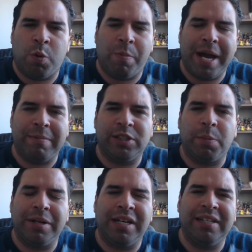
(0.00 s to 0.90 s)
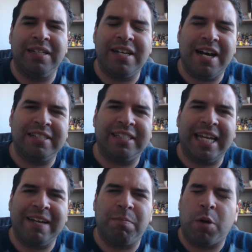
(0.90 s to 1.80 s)
Man was hoping to
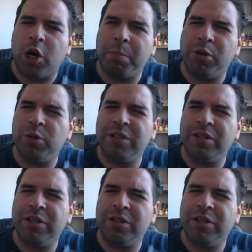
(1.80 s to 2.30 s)
save Marble,